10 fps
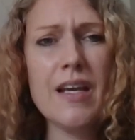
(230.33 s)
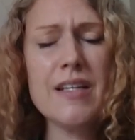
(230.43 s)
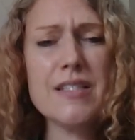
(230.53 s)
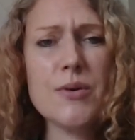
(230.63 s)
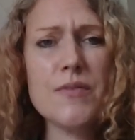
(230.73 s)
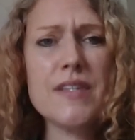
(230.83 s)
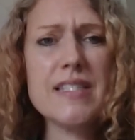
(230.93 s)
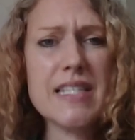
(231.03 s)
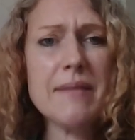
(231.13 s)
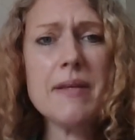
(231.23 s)
So if the
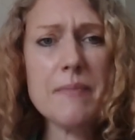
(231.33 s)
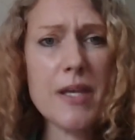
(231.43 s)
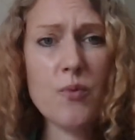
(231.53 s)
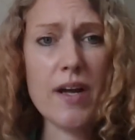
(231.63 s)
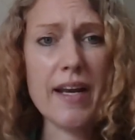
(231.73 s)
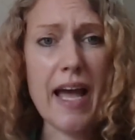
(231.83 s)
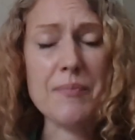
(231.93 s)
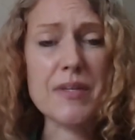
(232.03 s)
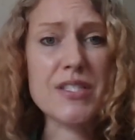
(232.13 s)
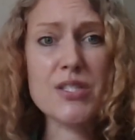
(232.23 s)
CBP1
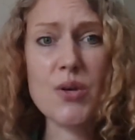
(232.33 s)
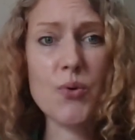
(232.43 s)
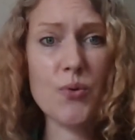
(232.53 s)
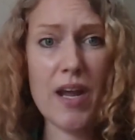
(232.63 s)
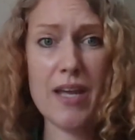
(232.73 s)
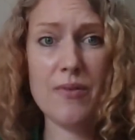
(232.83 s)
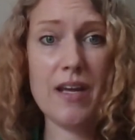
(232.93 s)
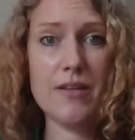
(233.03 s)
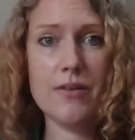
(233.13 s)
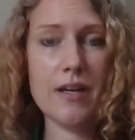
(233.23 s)
app is so great, right,
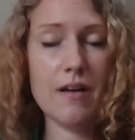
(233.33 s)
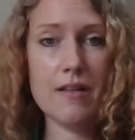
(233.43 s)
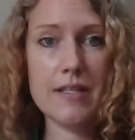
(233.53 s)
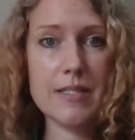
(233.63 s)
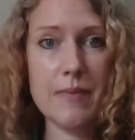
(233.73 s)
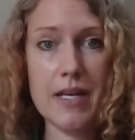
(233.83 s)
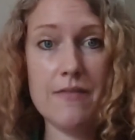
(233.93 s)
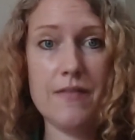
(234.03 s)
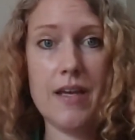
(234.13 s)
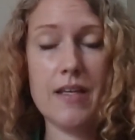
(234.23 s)
you get all these
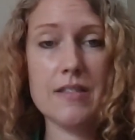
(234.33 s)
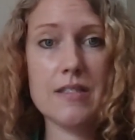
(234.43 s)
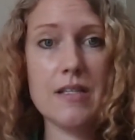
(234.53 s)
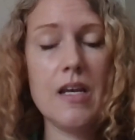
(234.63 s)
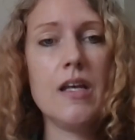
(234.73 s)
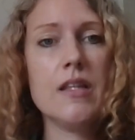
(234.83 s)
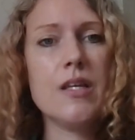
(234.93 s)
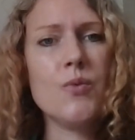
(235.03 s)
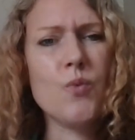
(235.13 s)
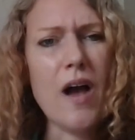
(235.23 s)
benefits,
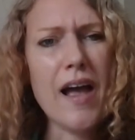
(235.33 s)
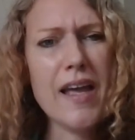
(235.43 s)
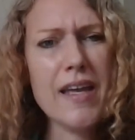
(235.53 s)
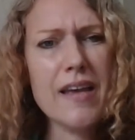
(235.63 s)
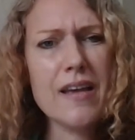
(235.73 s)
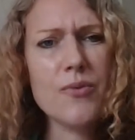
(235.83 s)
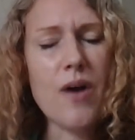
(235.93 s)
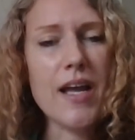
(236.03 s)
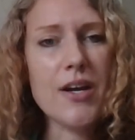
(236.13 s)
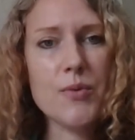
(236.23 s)
then why
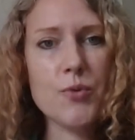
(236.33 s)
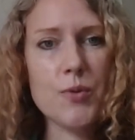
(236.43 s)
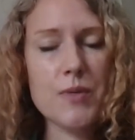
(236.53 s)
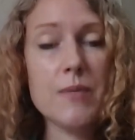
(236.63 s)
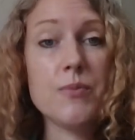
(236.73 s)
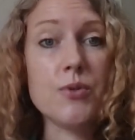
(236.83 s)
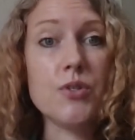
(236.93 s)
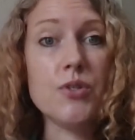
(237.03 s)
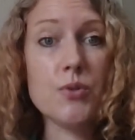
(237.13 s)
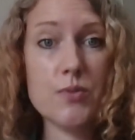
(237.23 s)
aren't more people
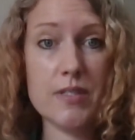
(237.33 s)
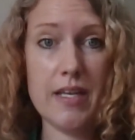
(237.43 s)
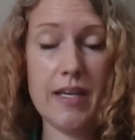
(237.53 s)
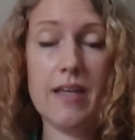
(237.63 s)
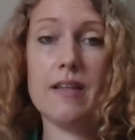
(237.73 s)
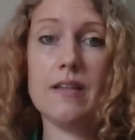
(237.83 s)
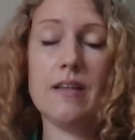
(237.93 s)
using it?